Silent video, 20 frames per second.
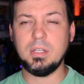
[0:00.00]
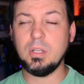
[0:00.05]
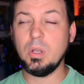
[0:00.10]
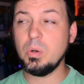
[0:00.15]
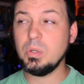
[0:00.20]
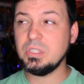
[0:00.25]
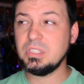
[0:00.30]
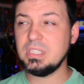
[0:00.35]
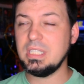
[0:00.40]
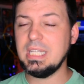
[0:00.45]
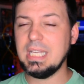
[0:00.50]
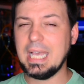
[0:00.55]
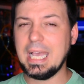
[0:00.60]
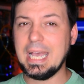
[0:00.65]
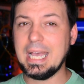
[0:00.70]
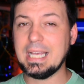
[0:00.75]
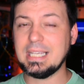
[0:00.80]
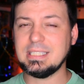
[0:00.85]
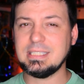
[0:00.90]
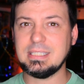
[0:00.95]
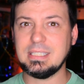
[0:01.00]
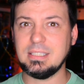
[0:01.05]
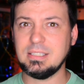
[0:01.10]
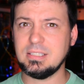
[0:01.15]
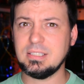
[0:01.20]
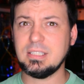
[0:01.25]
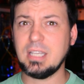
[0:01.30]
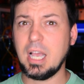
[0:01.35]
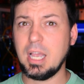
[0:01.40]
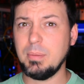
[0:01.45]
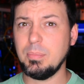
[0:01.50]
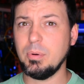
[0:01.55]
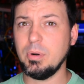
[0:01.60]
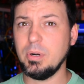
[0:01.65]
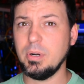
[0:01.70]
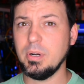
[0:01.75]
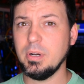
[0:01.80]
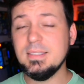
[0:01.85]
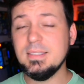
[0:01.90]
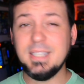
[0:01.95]
Notice the S in cyber.
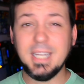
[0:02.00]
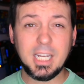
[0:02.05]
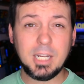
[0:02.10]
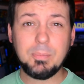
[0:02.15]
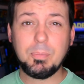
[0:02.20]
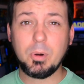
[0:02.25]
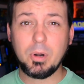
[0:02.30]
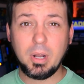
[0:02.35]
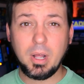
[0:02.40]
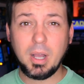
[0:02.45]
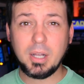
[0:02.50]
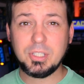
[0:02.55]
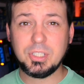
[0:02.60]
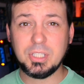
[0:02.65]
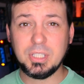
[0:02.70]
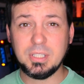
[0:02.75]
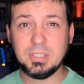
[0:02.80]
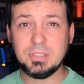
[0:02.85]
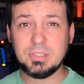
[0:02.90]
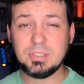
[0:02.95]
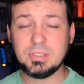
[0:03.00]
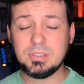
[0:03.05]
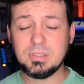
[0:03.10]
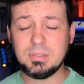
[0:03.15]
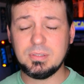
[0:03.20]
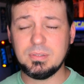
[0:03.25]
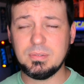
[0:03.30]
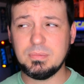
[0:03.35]
DIC Productions.